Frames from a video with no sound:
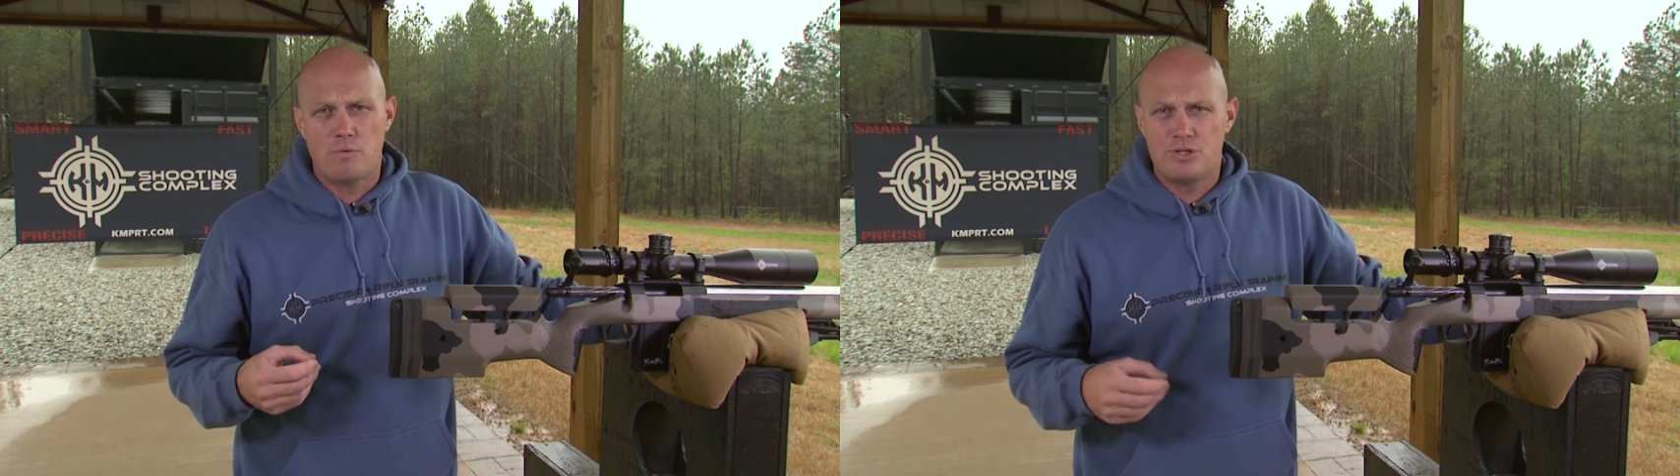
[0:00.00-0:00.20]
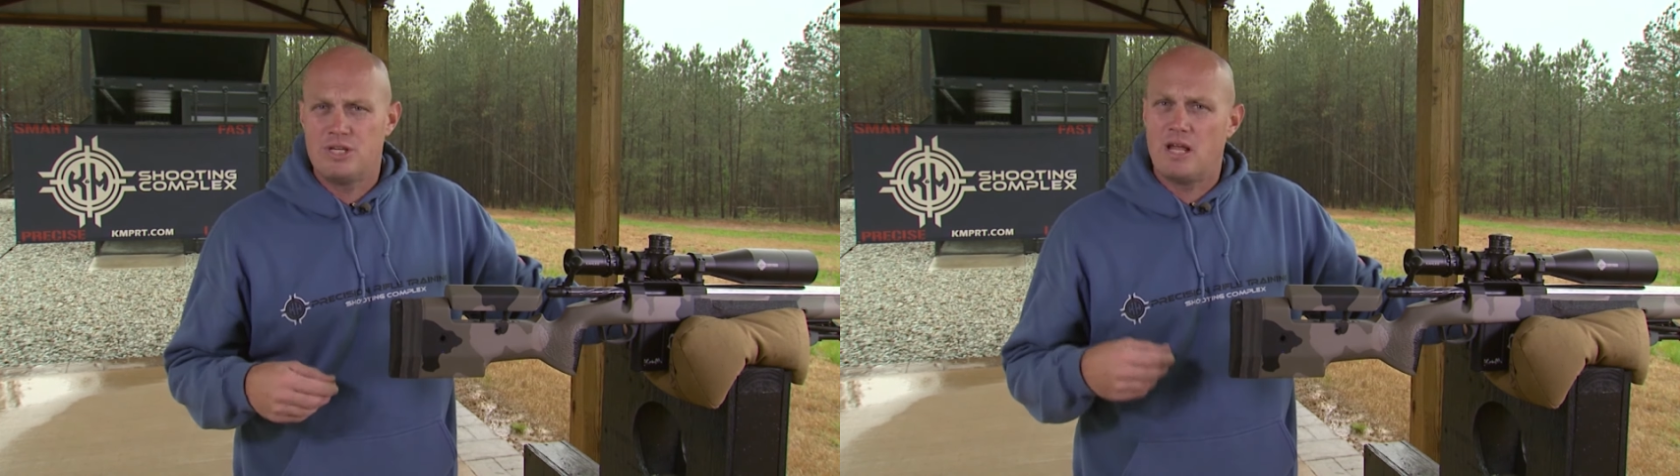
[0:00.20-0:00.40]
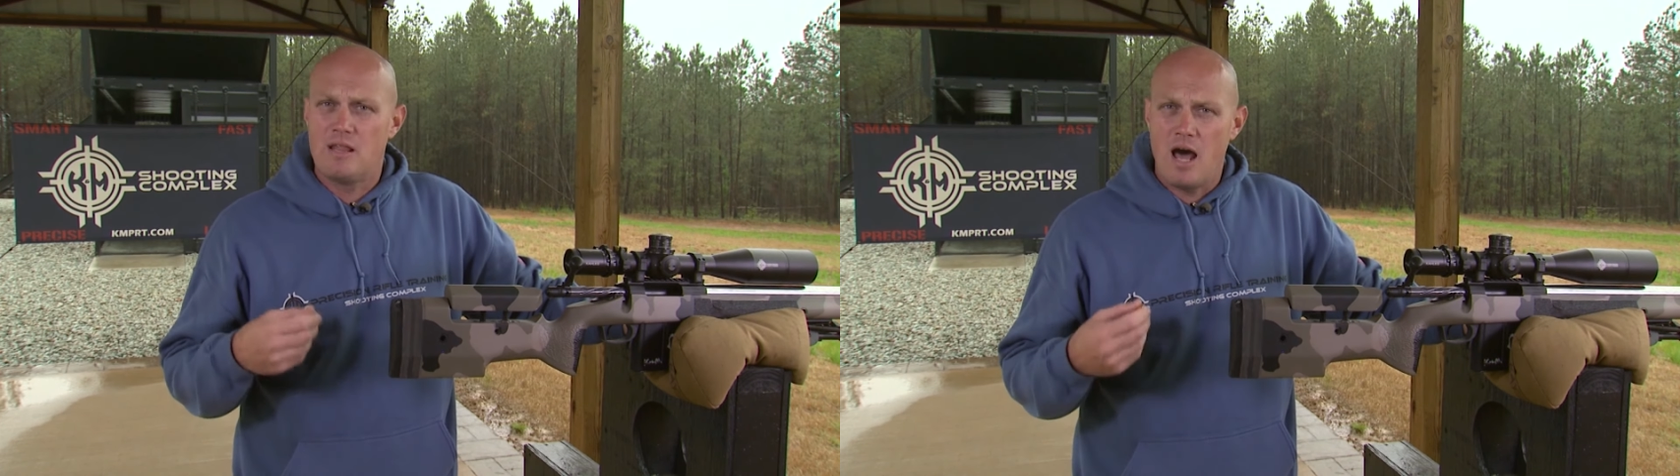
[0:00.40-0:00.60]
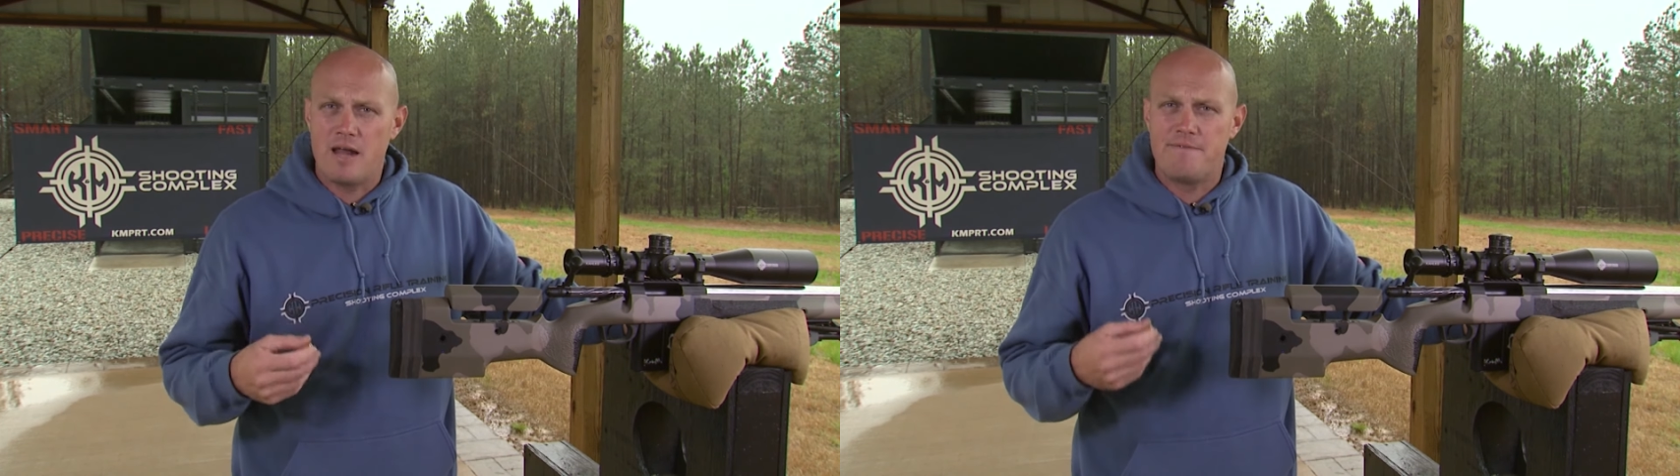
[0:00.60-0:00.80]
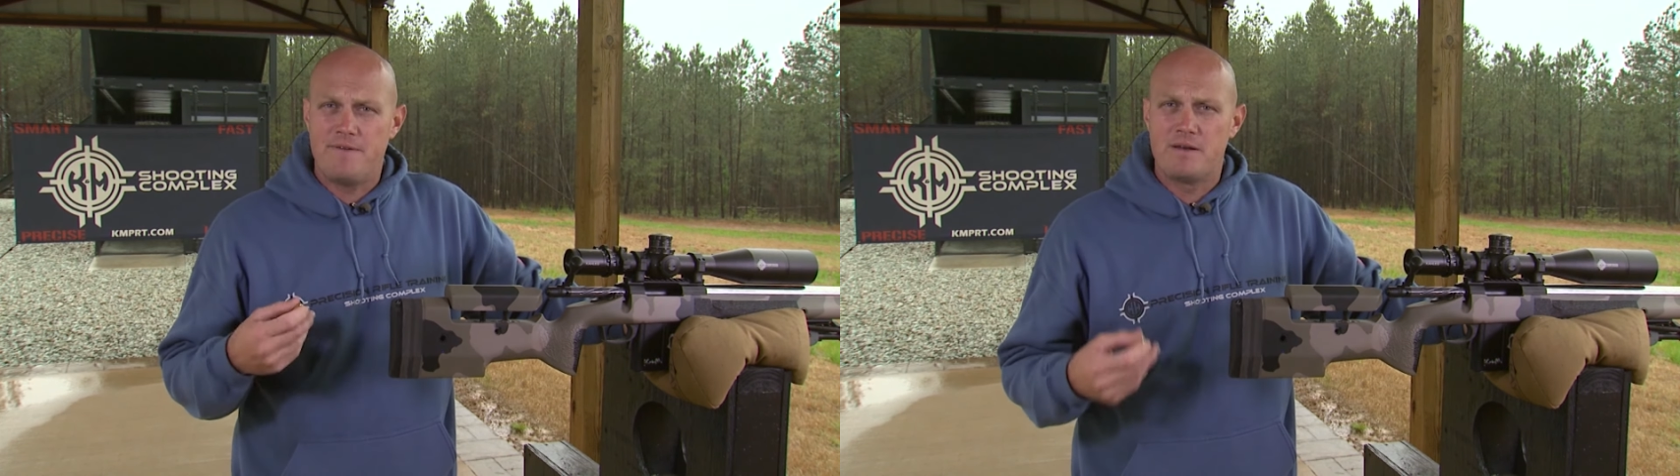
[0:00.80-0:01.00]
we're seeing a
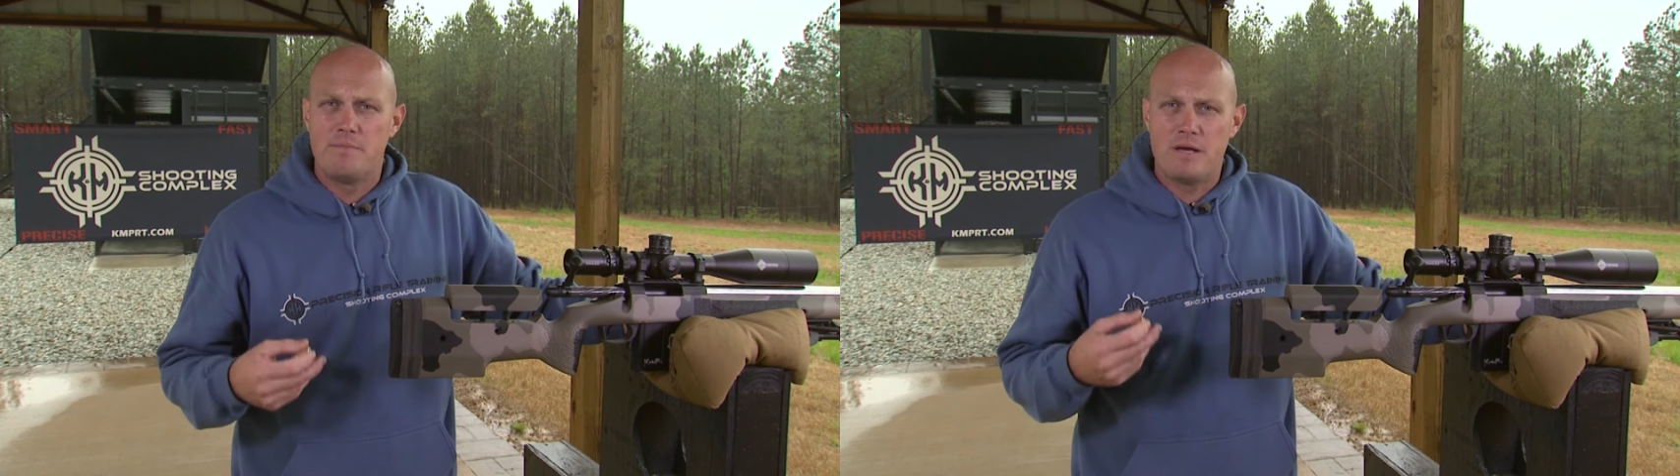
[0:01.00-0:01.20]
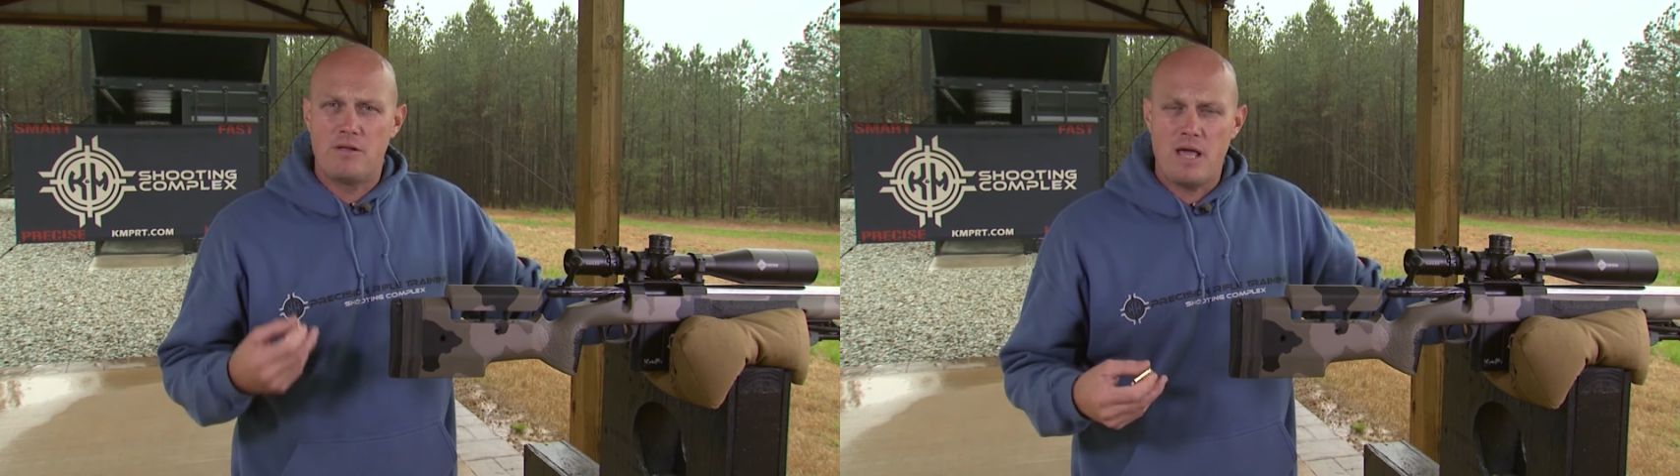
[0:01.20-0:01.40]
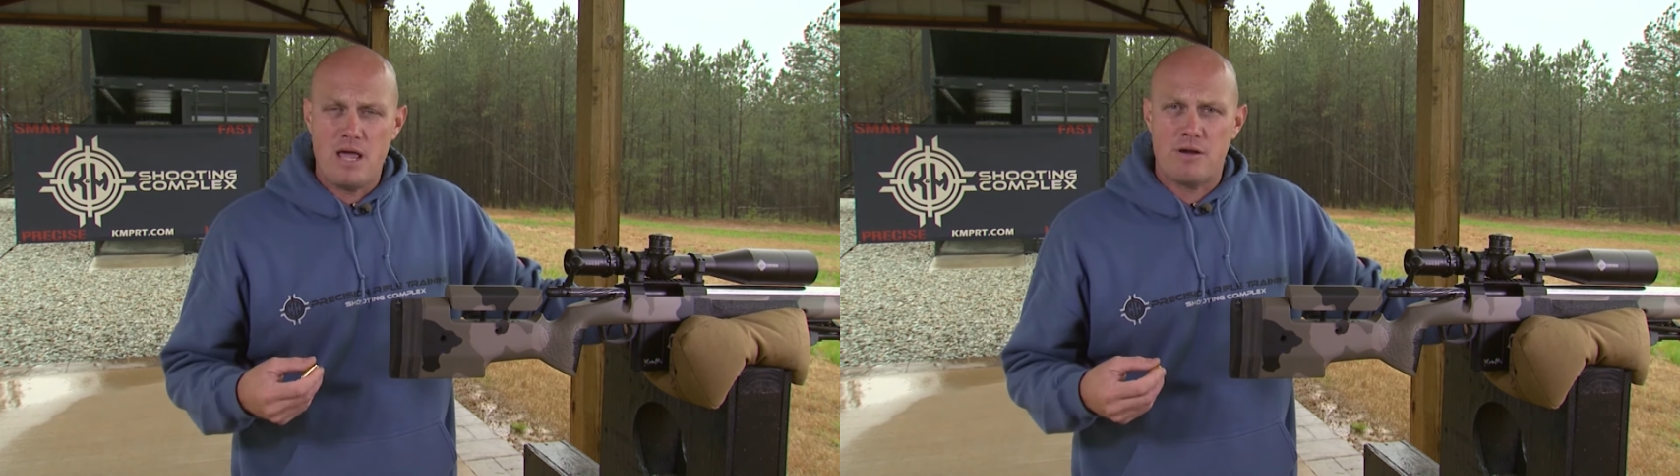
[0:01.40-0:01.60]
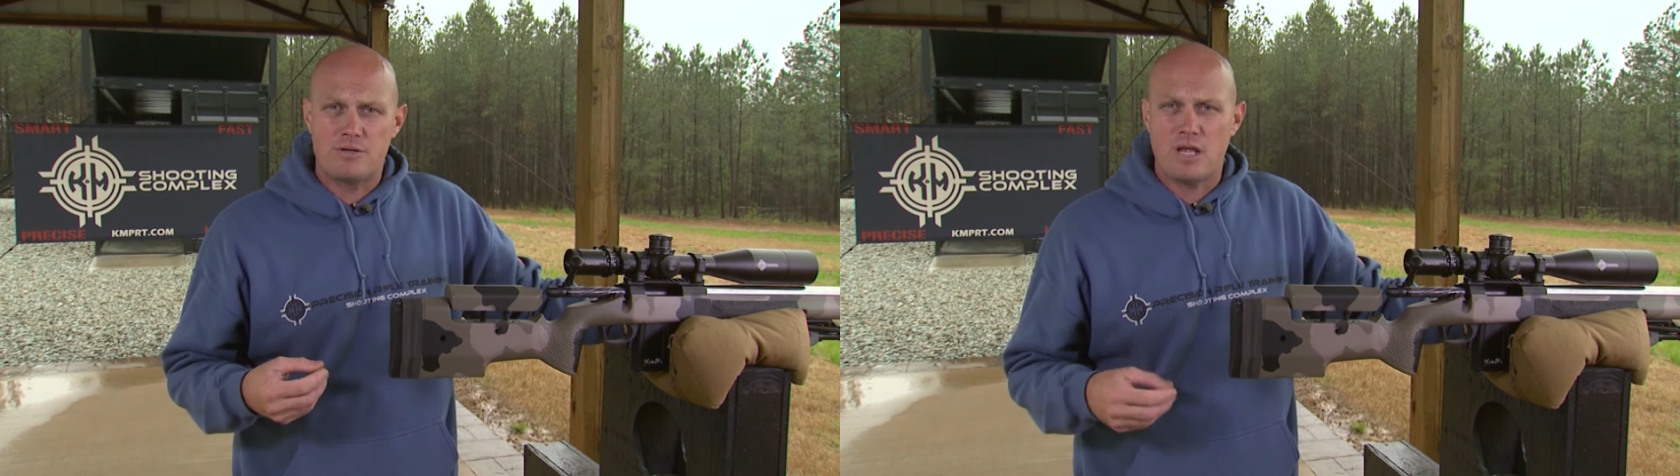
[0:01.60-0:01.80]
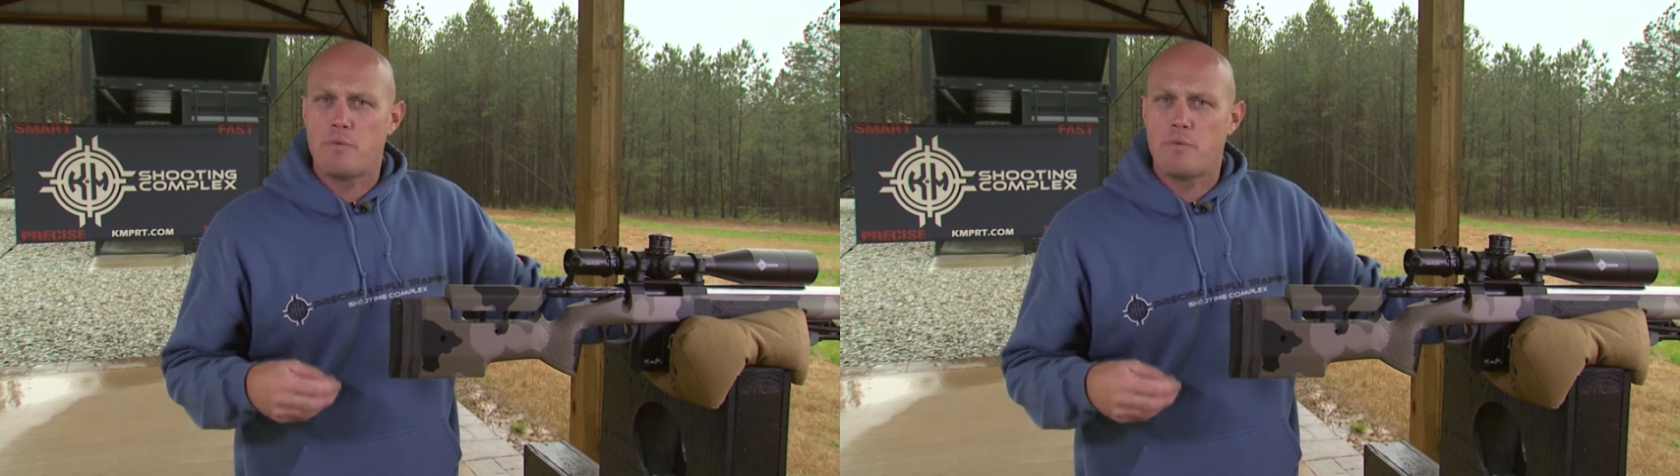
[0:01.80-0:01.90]
lot of fundamental errors,